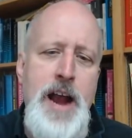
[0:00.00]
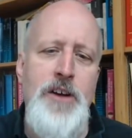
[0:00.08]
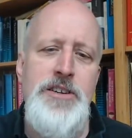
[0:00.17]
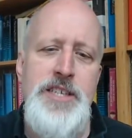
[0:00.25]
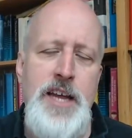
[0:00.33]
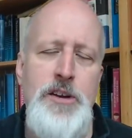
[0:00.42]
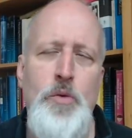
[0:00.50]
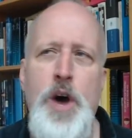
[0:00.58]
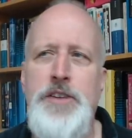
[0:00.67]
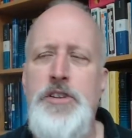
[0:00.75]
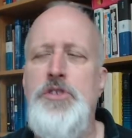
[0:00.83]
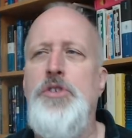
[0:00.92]
Harris tend to
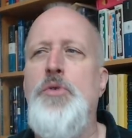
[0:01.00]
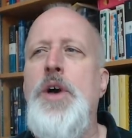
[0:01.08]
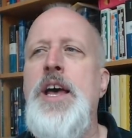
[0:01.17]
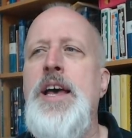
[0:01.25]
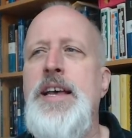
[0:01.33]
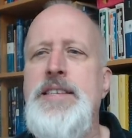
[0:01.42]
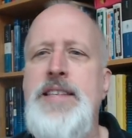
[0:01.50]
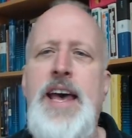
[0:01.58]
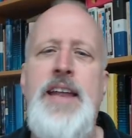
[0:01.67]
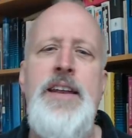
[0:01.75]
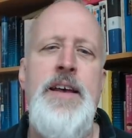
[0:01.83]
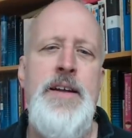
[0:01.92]
want to do is
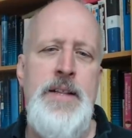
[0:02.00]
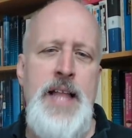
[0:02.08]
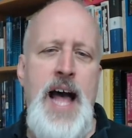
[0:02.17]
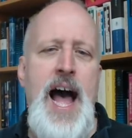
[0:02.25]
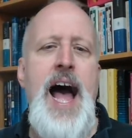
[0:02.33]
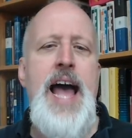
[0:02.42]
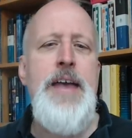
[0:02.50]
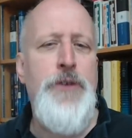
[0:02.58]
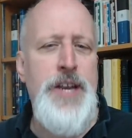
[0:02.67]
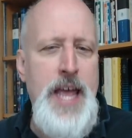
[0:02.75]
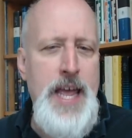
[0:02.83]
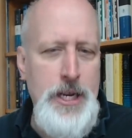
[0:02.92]
then
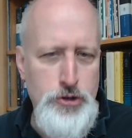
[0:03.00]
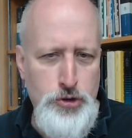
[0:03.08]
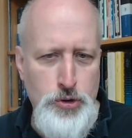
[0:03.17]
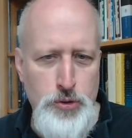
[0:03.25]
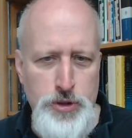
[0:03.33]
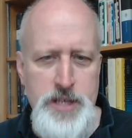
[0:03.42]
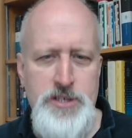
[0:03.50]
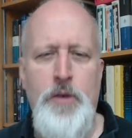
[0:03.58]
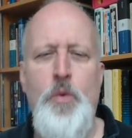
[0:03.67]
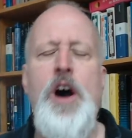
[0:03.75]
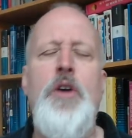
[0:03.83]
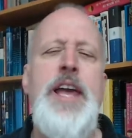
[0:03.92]
hyphenate truth and say,
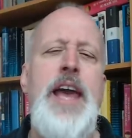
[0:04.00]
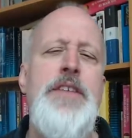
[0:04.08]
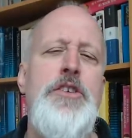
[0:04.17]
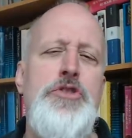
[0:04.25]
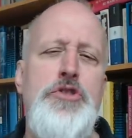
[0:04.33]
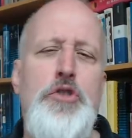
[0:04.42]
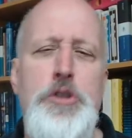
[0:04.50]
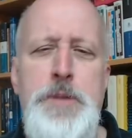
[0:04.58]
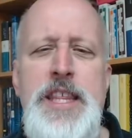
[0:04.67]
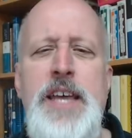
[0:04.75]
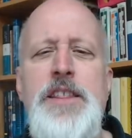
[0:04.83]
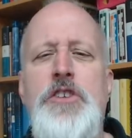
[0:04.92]
well, okay, there's truth,
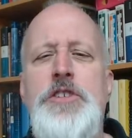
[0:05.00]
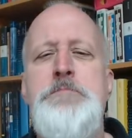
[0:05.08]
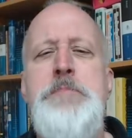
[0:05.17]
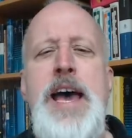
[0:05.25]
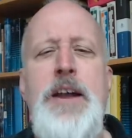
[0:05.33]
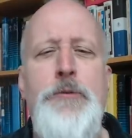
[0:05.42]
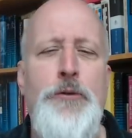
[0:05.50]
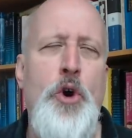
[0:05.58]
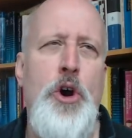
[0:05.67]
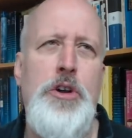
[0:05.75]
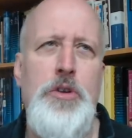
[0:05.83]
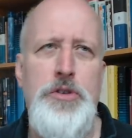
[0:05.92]
but then there's
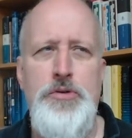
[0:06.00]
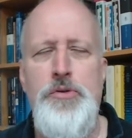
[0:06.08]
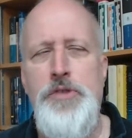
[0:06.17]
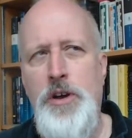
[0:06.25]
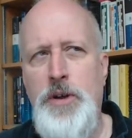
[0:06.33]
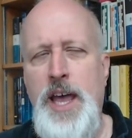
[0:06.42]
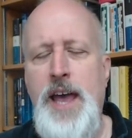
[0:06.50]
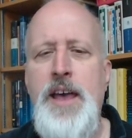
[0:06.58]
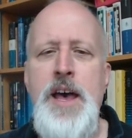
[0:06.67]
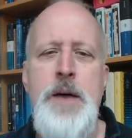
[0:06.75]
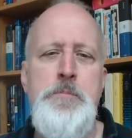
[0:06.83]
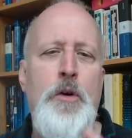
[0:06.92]
metaphorical truth. Okay,
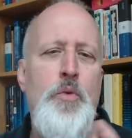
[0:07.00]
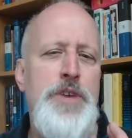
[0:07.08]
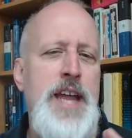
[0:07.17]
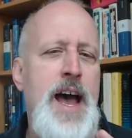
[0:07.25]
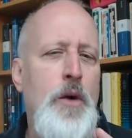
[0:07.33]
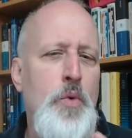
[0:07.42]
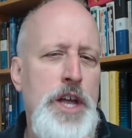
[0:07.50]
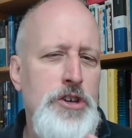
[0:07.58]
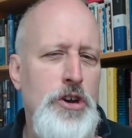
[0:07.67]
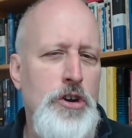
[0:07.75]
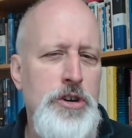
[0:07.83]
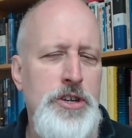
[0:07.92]
but now when
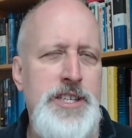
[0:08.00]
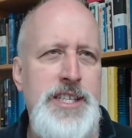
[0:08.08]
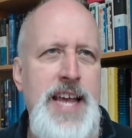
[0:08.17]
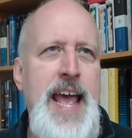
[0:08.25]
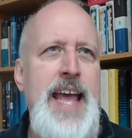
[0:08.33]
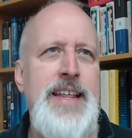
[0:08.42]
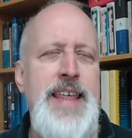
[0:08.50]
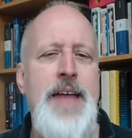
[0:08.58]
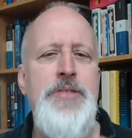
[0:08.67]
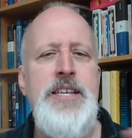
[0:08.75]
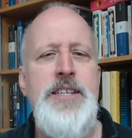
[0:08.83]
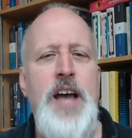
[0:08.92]
you're saying
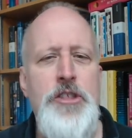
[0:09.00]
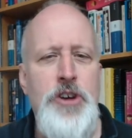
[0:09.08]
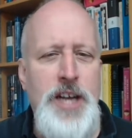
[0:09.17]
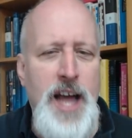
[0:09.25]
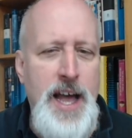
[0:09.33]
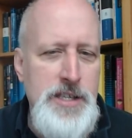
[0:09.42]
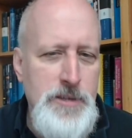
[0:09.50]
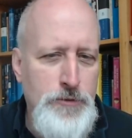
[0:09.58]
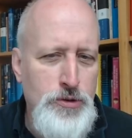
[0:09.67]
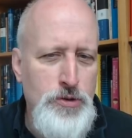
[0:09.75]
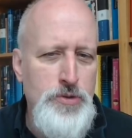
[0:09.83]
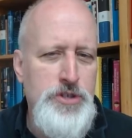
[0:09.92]
that these other kinds of
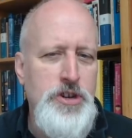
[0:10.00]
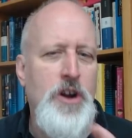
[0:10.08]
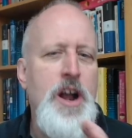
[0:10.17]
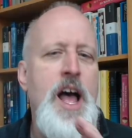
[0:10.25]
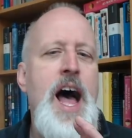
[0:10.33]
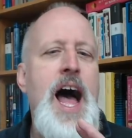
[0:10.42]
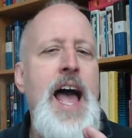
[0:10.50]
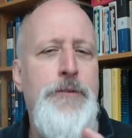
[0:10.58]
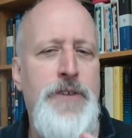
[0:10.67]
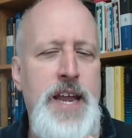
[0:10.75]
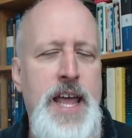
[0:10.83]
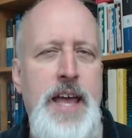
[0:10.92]
truths are
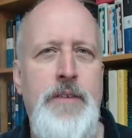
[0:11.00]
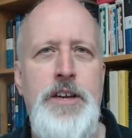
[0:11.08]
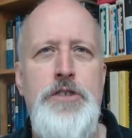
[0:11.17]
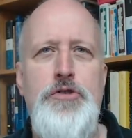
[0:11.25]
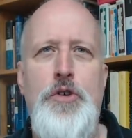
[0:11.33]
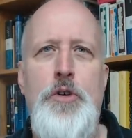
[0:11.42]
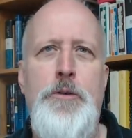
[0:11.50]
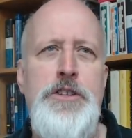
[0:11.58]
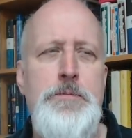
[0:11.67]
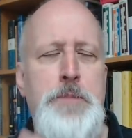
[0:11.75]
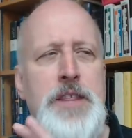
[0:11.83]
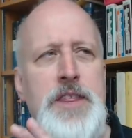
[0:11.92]
hyphenated
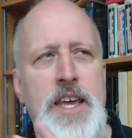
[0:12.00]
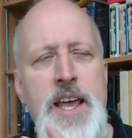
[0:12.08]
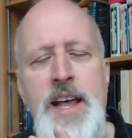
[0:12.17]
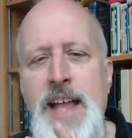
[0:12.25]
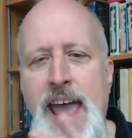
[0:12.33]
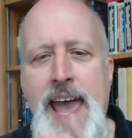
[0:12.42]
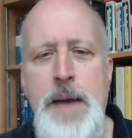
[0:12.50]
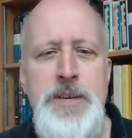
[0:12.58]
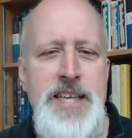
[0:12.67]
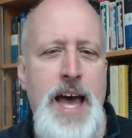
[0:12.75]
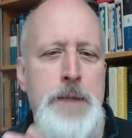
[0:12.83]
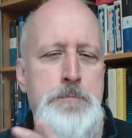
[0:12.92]
truths, but the
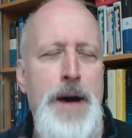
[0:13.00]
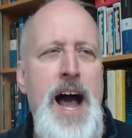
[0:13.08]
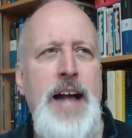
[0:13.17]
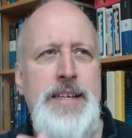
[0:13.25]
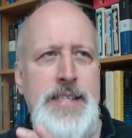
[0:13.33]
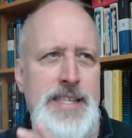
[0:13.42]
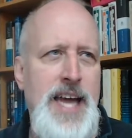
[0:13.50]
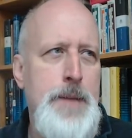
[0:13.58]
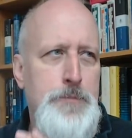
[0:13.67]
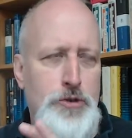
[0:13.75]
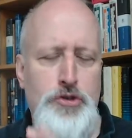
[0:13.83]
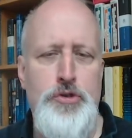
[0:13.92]
Amazon box
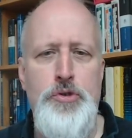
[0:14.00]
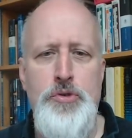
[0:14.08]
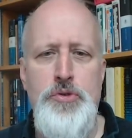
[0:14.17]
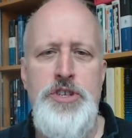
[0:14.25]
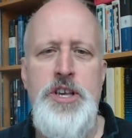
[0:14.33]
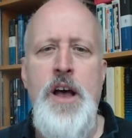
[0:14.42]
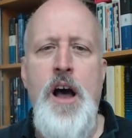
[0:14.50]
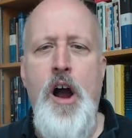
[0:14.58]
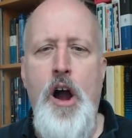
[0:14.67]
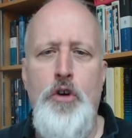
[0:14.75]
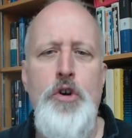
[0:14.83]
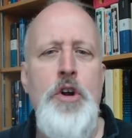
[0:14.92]
type truths
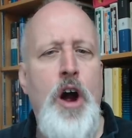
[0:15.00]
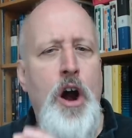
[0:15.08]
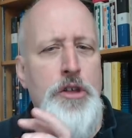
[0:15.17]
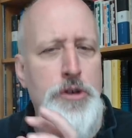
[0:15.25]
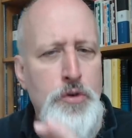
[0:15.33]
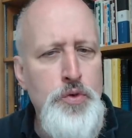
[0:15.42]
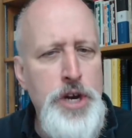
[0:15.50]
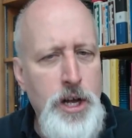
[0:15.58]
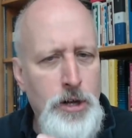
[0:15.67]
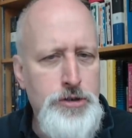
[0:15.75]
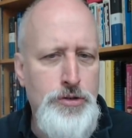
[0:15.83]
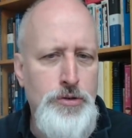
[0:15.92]
are the
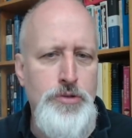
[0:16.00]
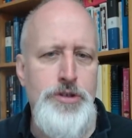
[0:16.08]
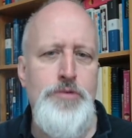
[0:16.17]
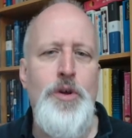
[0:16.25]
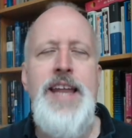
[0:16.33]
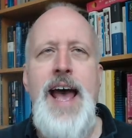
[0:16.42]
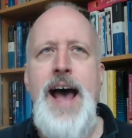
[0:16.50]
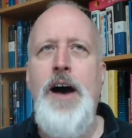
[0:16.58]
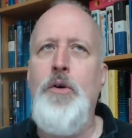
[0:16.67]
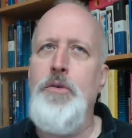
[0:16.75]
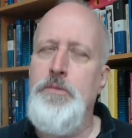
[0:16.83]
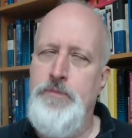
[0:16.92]
real truths, well,
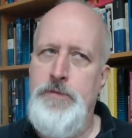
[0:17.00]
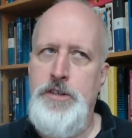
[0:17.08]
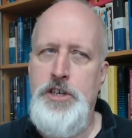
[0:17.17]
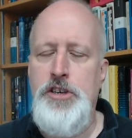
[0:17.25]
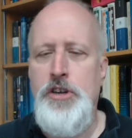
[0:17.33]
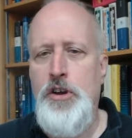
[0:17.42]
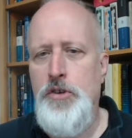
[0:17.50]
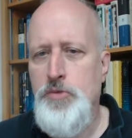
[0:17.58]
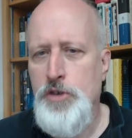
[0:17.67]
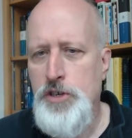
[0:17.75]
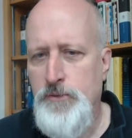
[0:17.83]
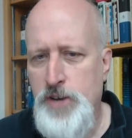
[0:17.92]
now do you notice
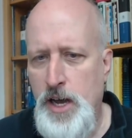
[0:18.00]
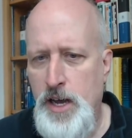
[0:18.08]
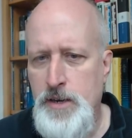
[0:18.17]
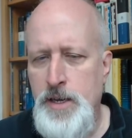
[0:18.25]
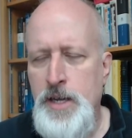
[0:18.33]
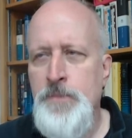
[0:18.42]
what you've done?